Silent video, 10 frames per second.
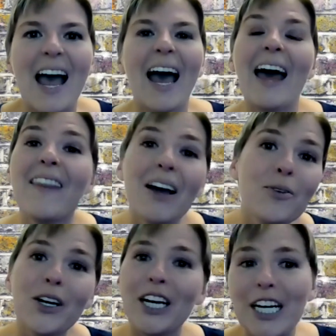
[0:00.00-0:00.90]
And
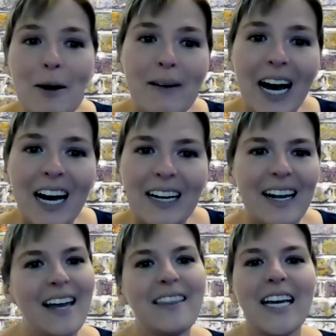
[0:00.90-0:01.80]

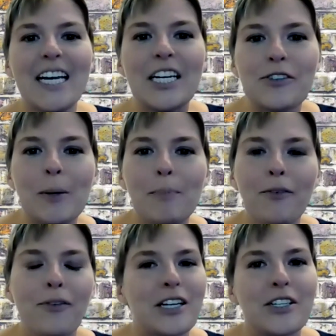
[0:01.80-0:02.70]
then the industry
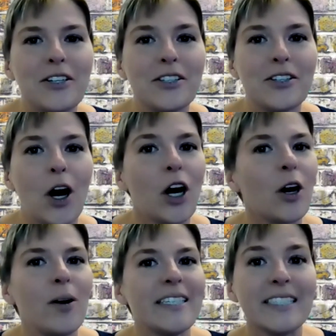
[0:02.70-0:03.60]
professionals are
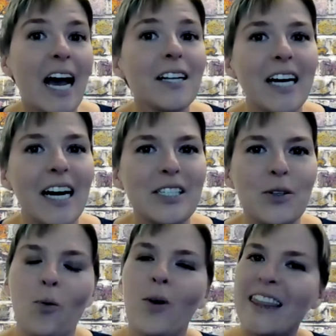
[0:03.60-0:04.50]
going to tell us
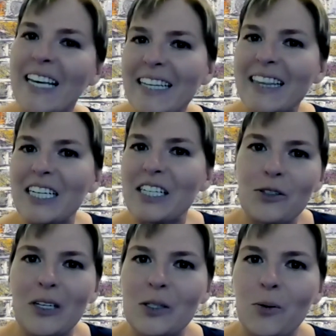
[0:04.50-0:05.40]
what they think
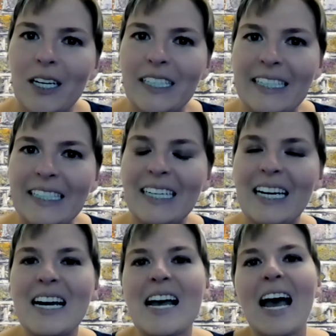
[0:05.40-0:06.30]
students want and need.
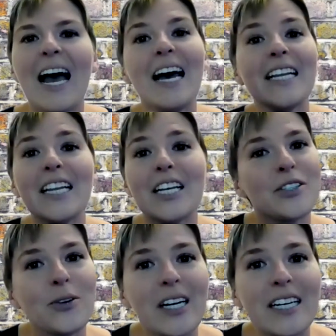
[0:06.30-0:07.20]
And then the
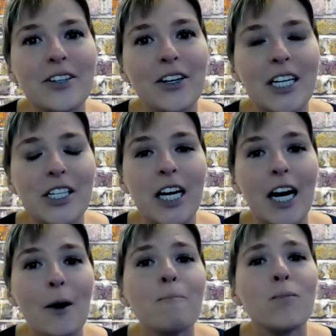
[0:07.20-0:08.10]
students are going to
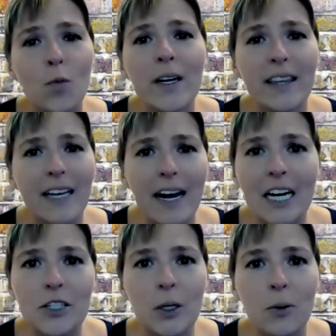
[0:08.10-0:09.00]
share what they
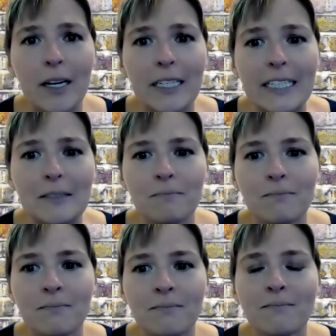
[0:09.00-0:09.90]
actually want and need.
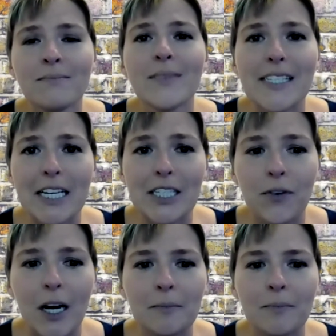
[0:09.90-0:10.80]
Isn't this
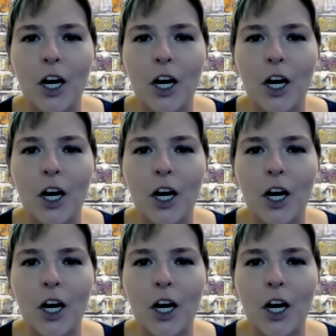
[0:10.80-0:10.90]
fun?